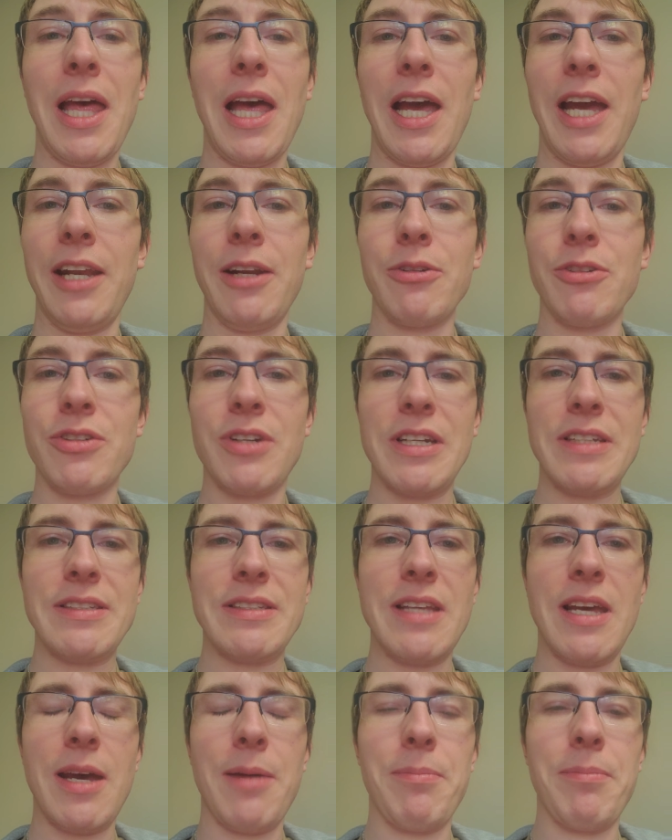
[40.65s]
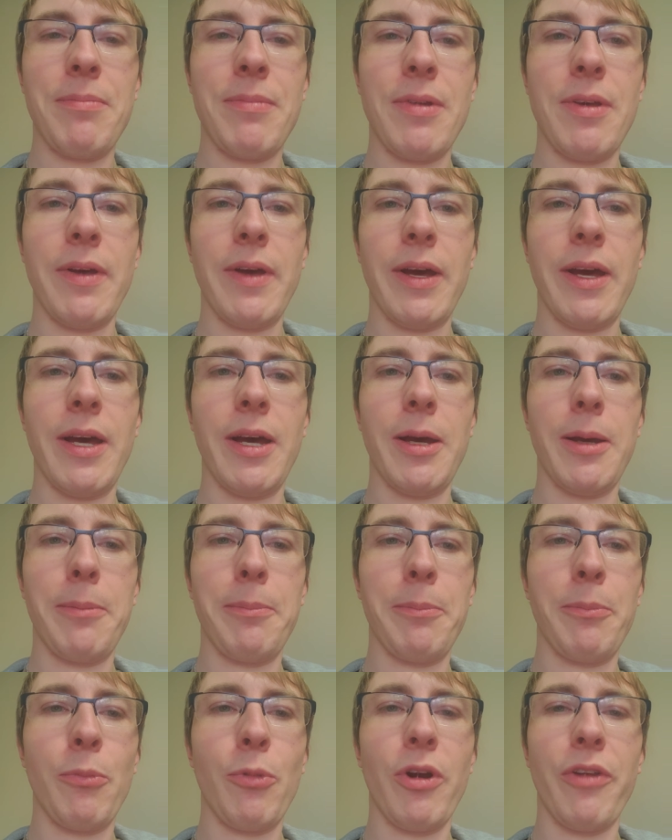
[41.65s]
I don't trust them
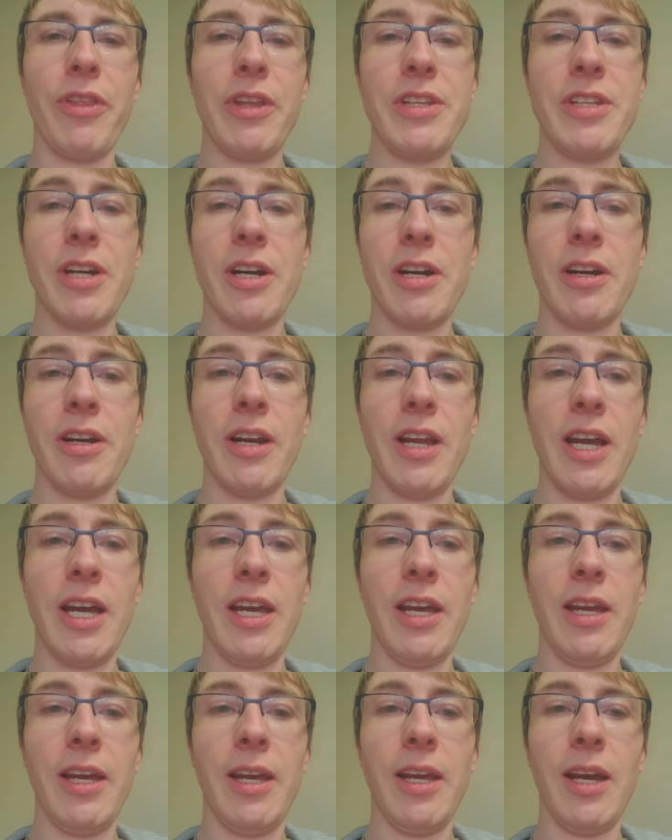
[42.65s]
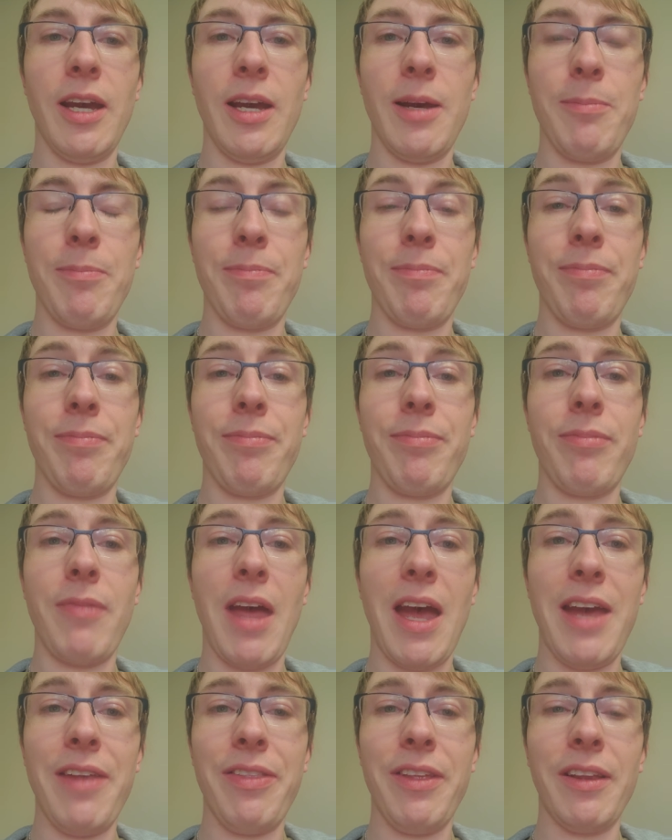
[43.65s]
worth a darn.
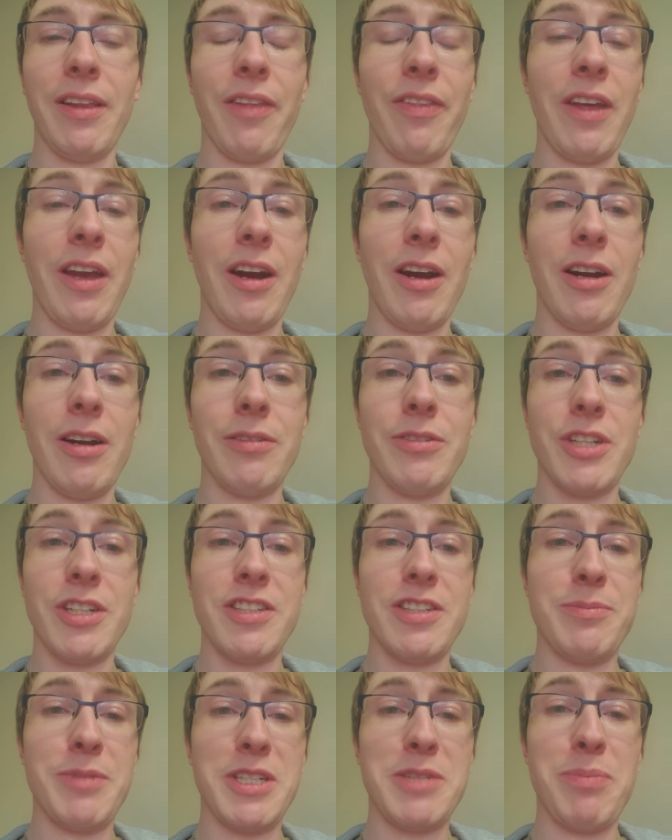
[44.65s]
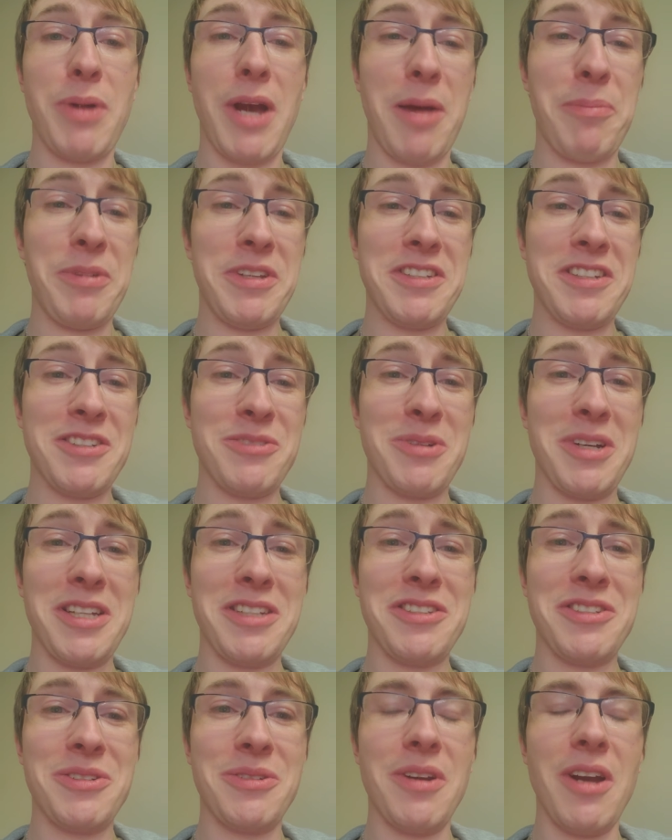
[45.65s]
I think that they are just as much puppets as
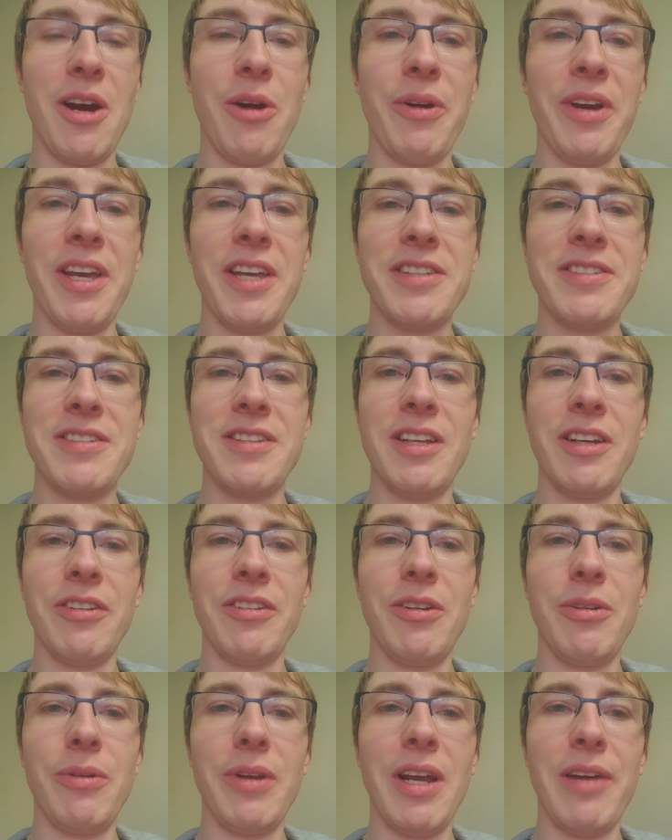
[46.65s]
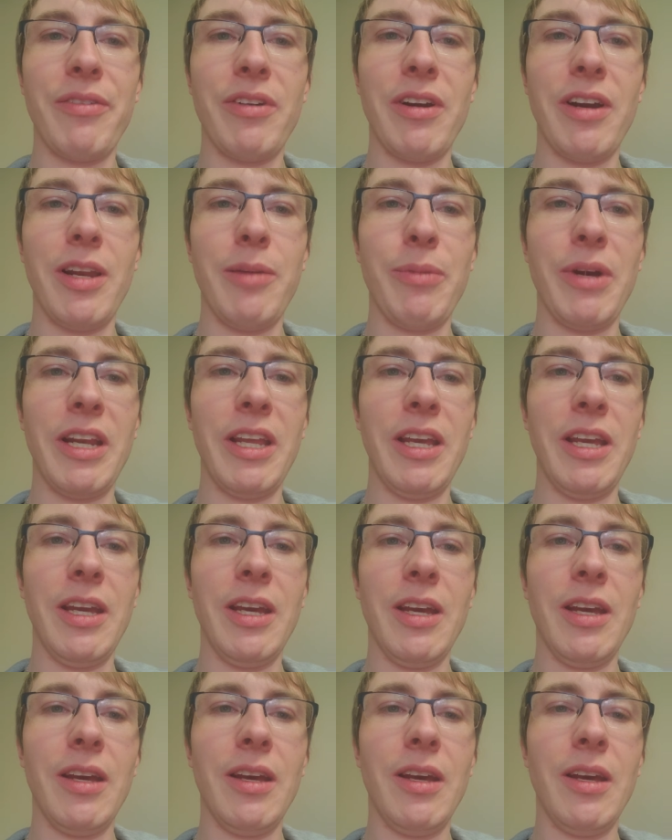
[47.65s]
what Trudeau is, and they'll do whatever anybody
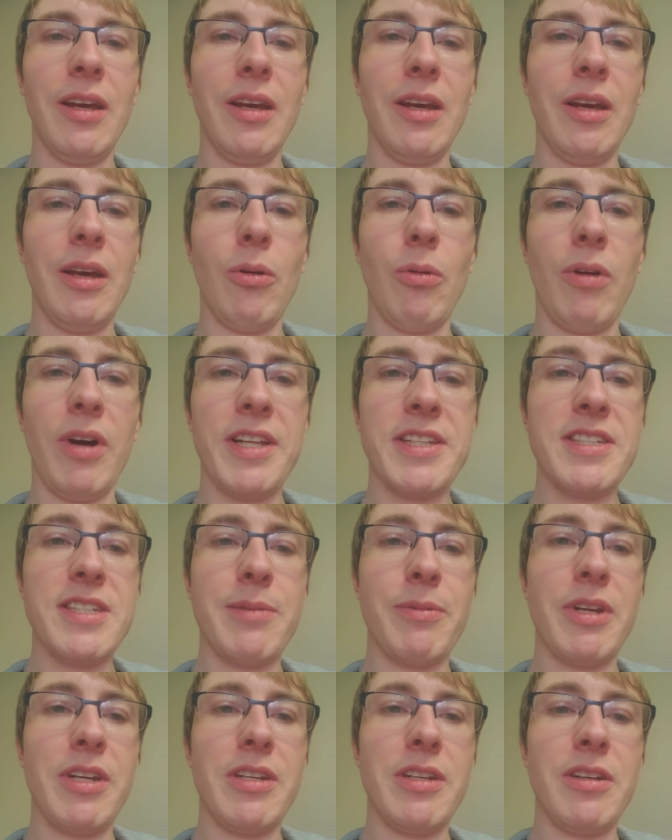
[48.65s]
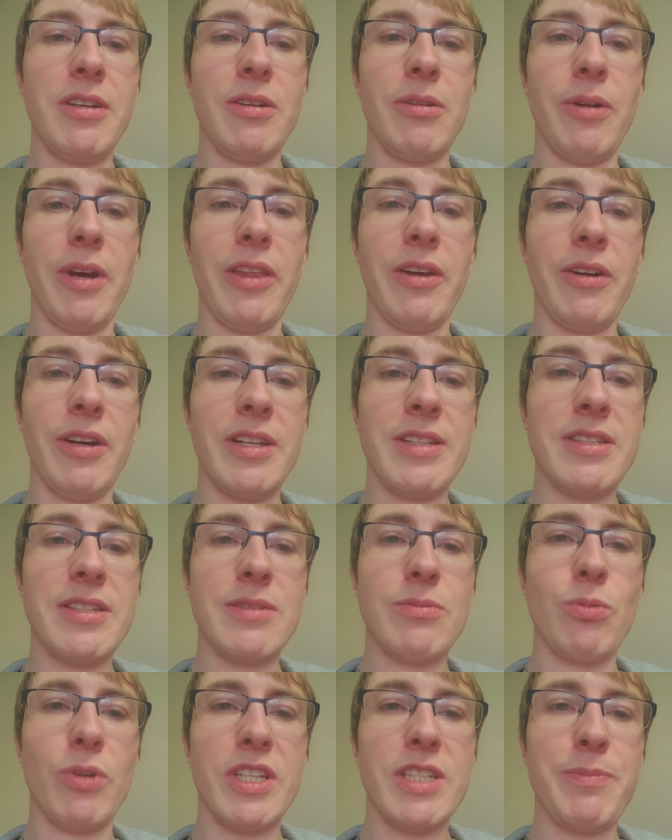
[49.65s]
wants them to do, whether
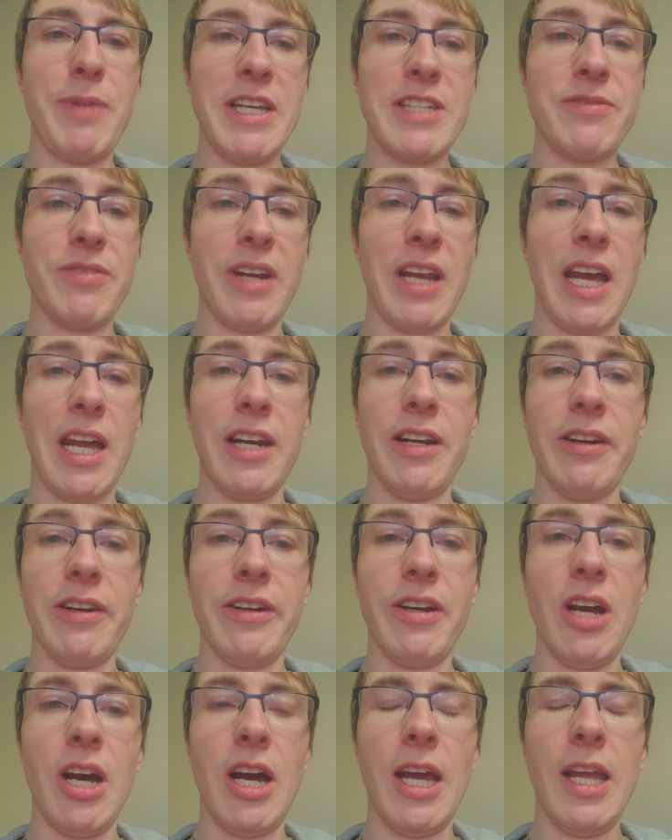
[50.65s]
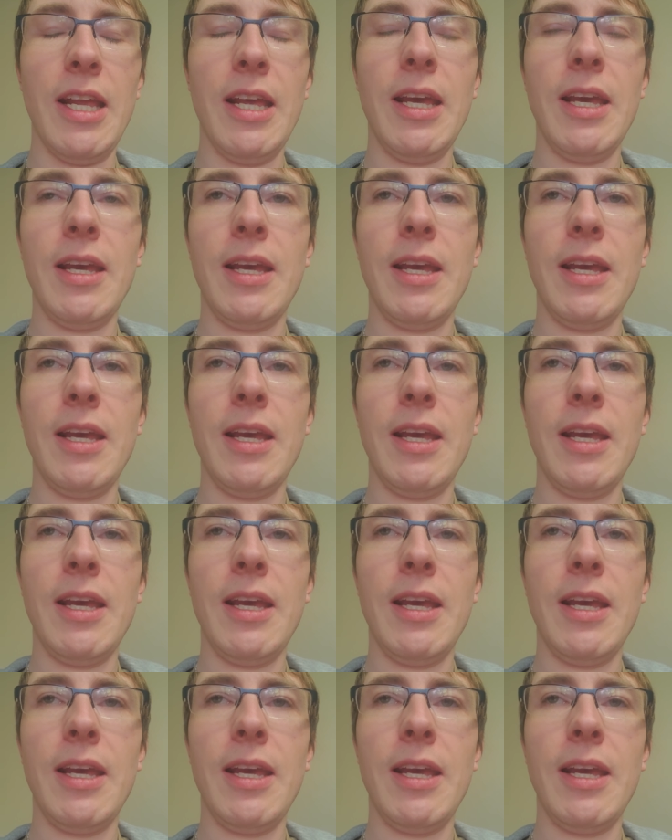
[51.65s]
it's what's best for Canada or not.